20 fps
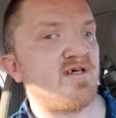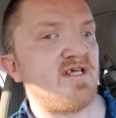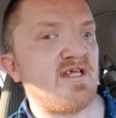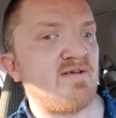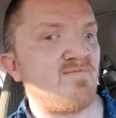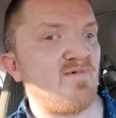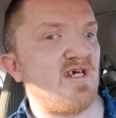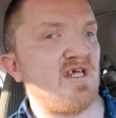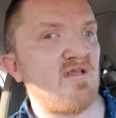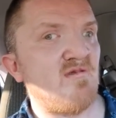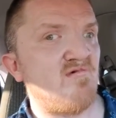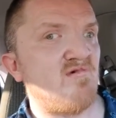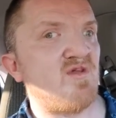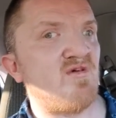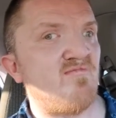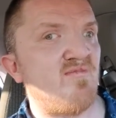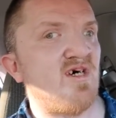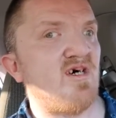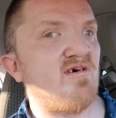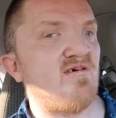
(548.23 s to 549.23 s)
especially with the
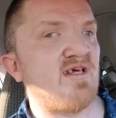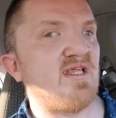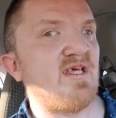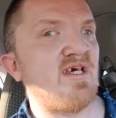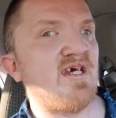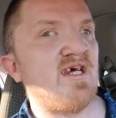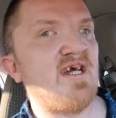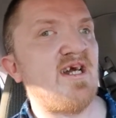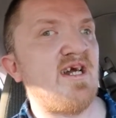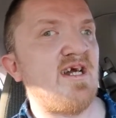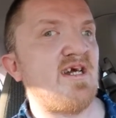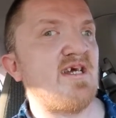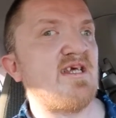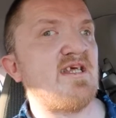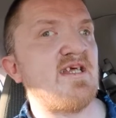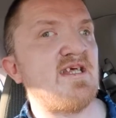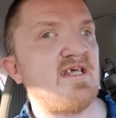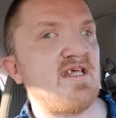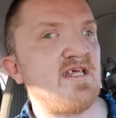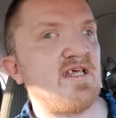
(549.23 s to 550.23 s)
mileage that it has.
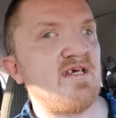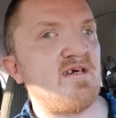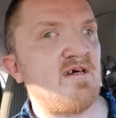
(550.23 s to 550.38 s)
It